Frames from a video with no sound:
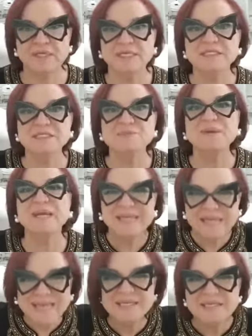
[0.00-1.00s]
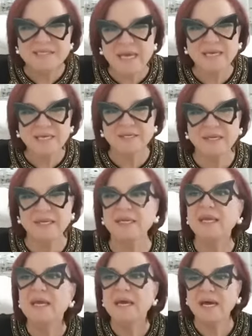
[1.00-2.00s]
and explain
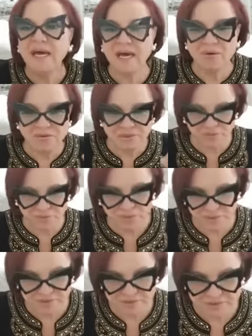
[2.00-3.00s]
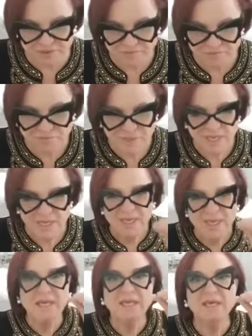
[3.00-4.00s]
exactly how it works.
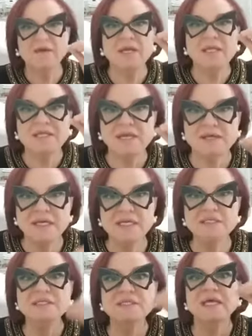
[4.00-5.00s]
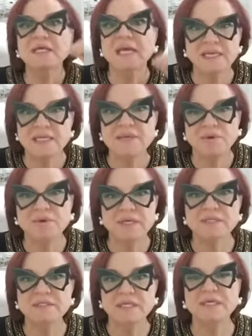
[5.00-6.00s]
The reason that anybody
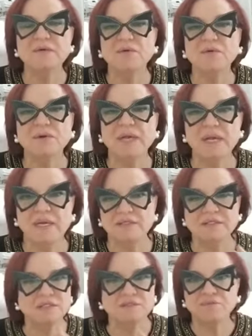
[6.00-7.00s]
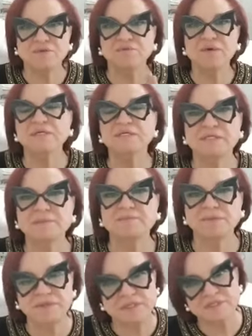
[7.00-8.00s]
has ingrown hairs is for a very
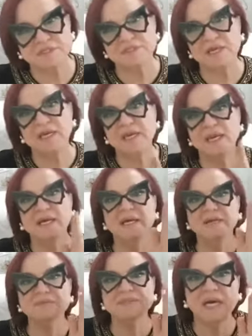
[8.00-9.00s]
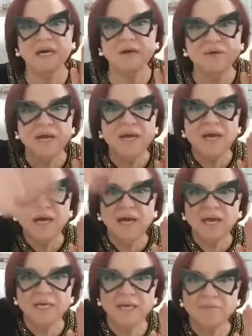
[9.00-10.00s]
simple reason. The hair comes out,
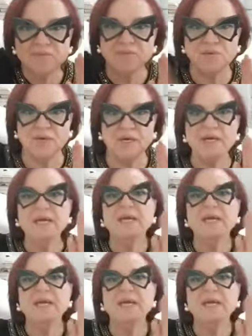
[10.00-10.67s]
hi Abdullah,